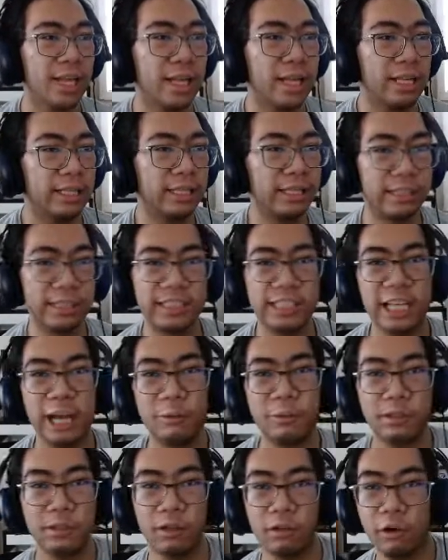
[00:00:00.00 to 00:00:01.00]
then the
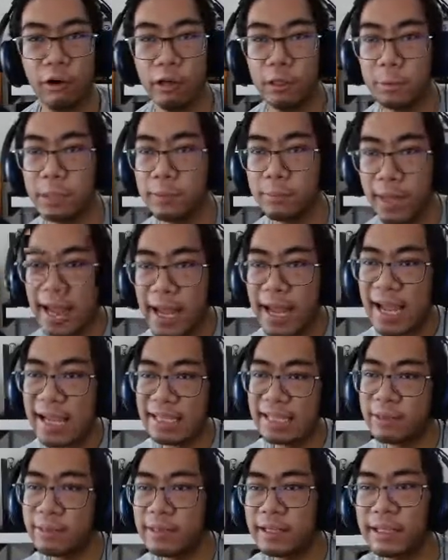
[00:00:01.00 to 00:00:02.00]
scalpers are going to be
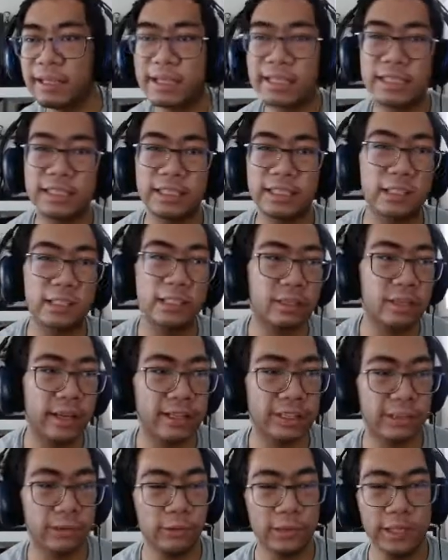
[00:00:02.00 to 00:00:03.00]
mad because there's
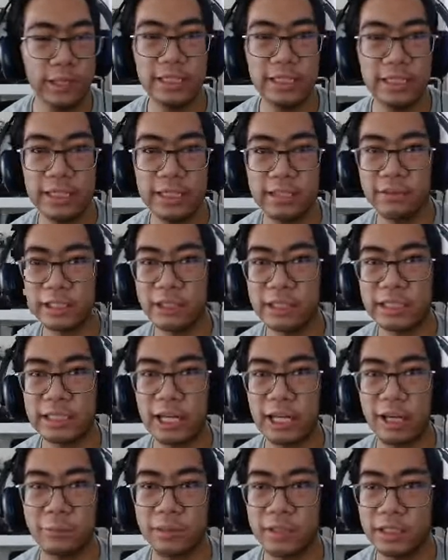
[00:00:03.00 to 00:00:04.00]
less reason for
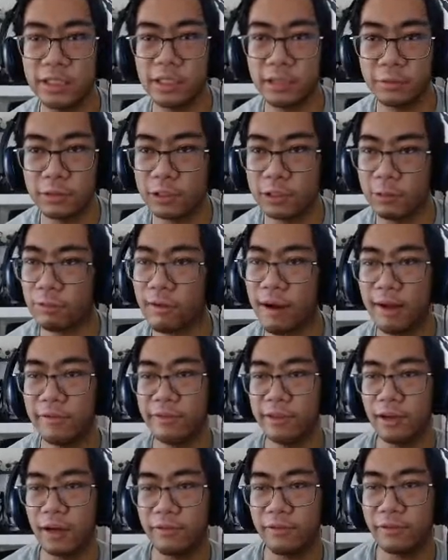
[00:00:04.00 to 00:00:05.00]
scalpers to
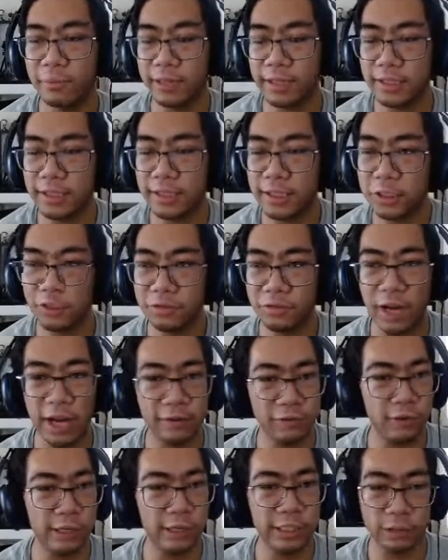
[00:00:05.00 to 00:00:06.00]
profit off of PlayStation 5.
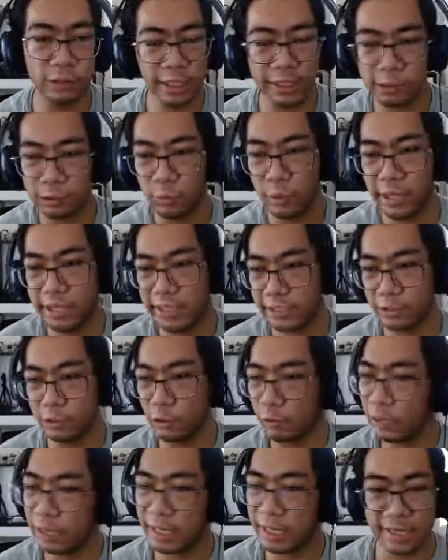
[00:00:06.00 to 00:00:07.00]
There's less ways to
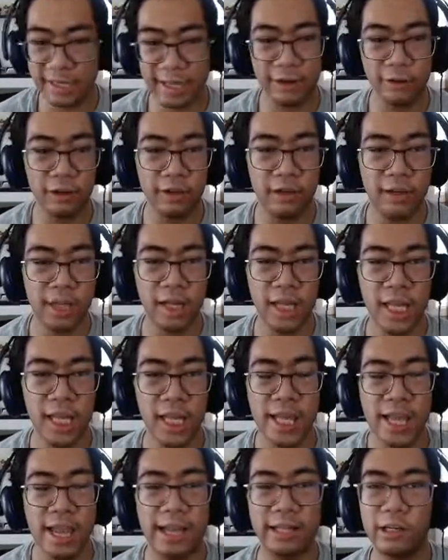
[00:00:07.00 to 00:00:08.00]
do it now.
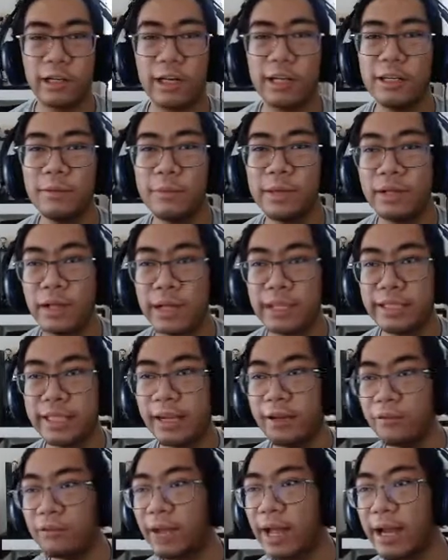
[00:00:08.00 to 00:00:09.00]
And they're going to be like the
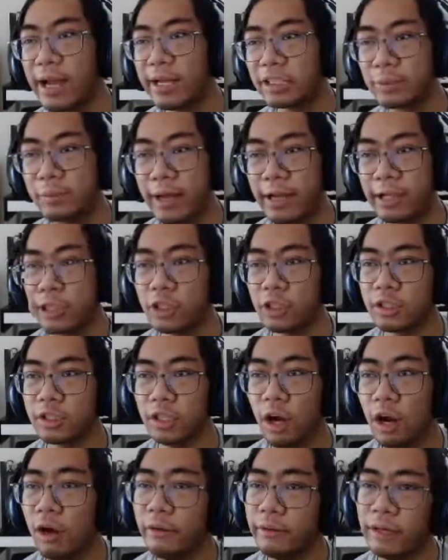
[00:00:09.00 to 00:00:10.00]
flag smashers.
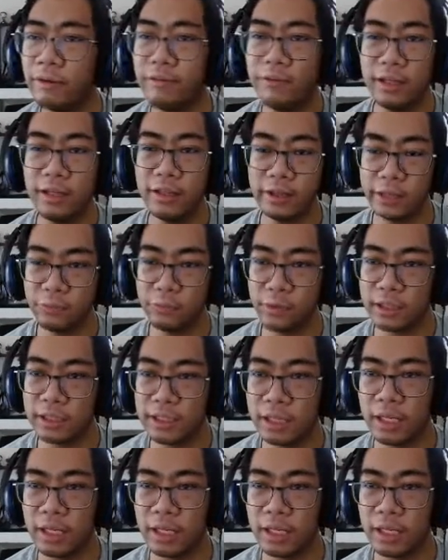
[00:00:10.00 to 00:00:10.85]
Oh, everything was